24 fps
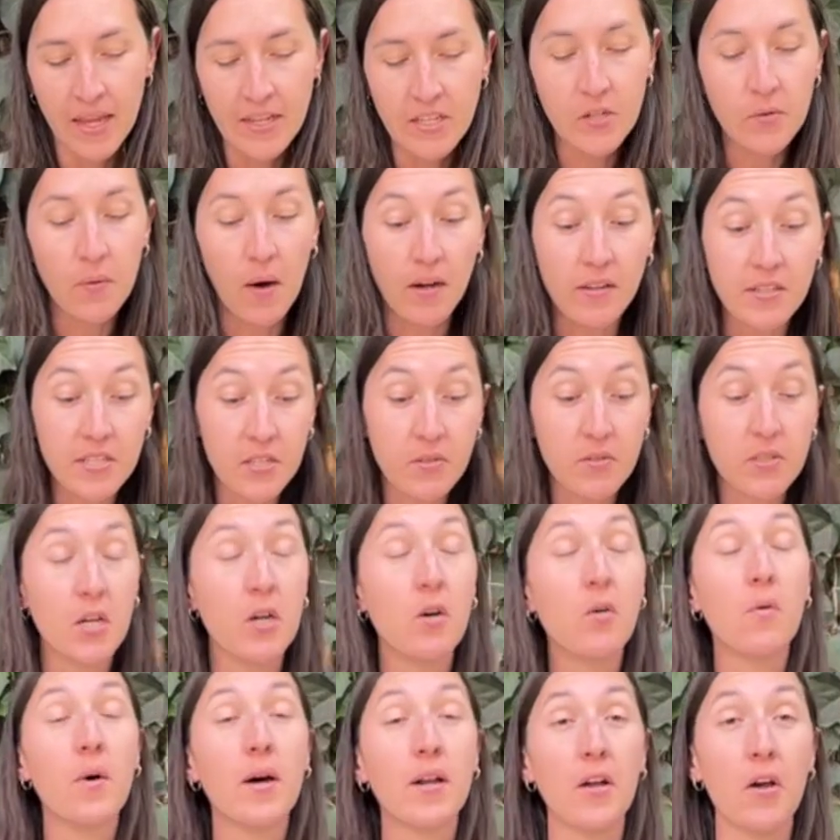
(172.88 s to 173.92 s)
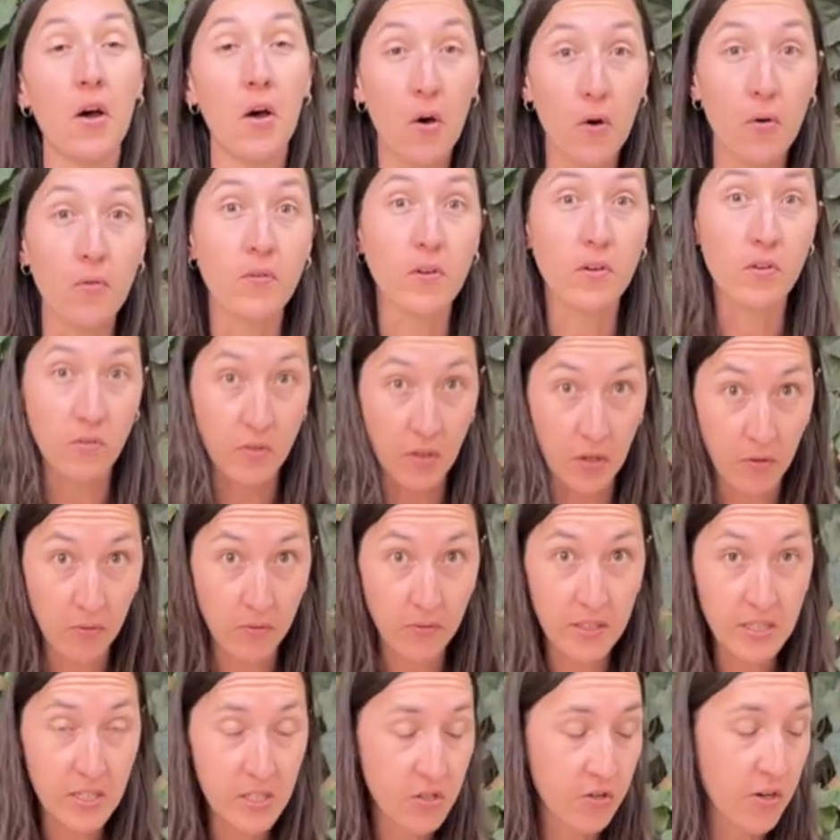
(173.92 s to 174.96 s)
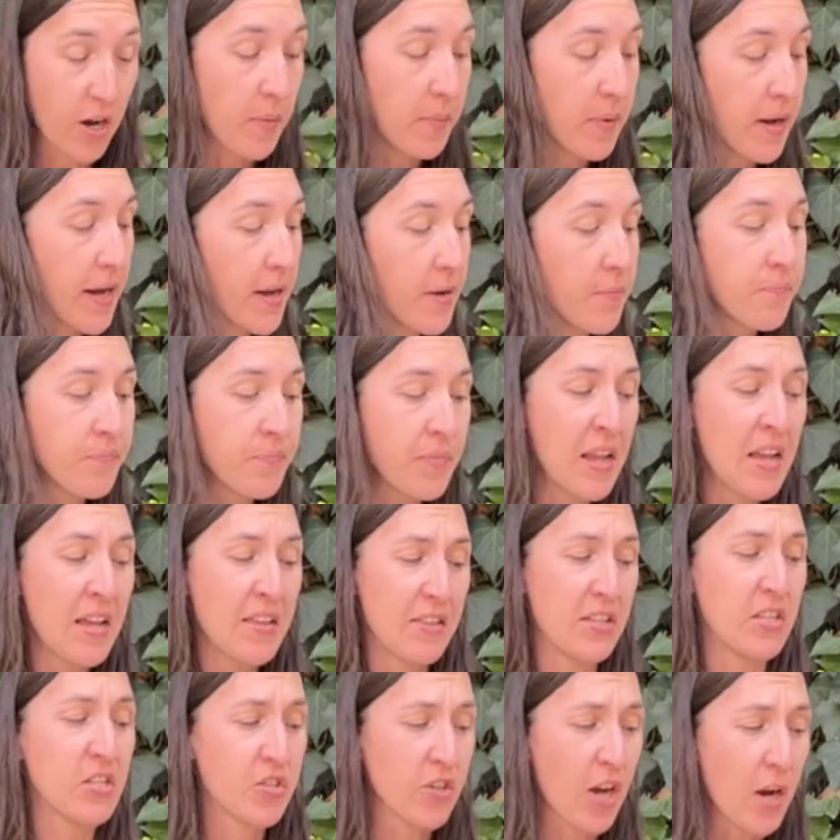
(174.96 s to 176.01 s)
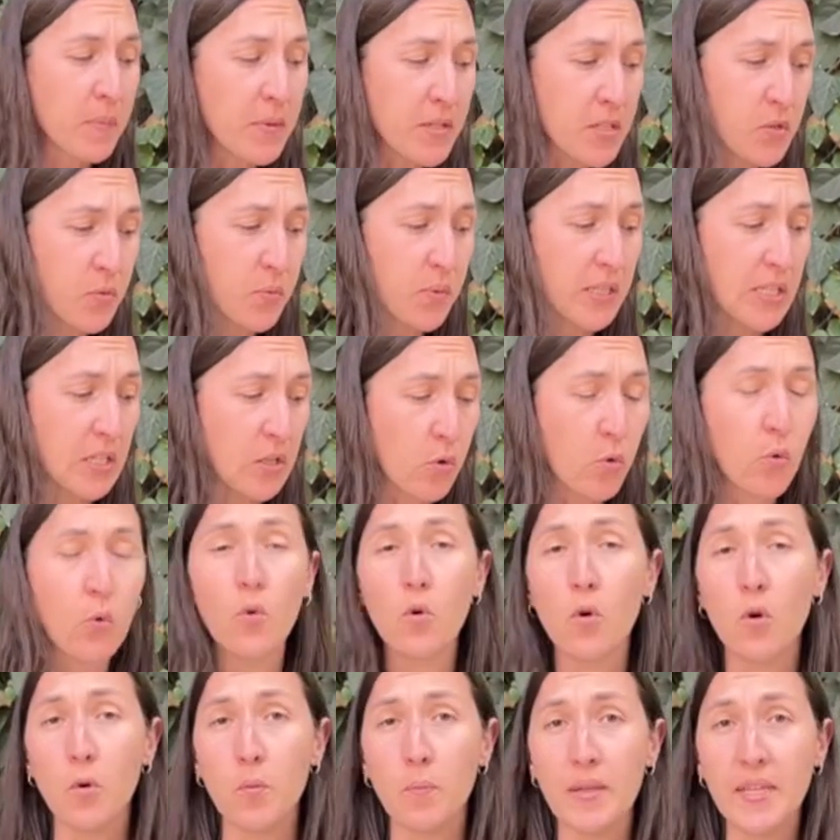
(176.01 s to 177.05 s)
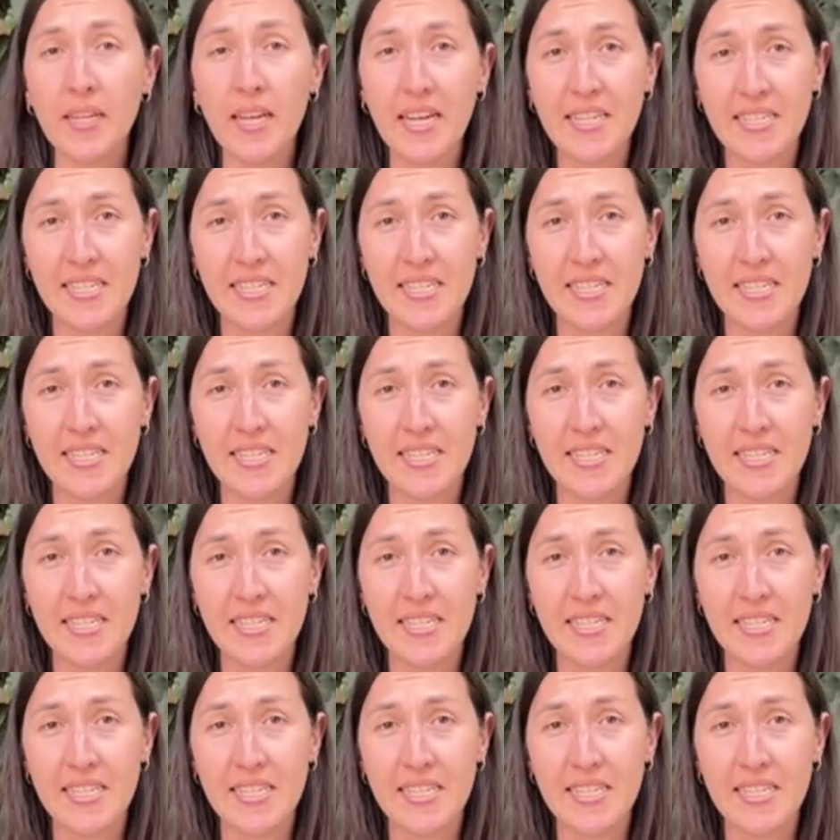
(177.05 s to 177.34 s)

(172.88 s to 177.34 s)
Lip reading: You also don't want to overload the Scrubba. The Scrubba is really cool because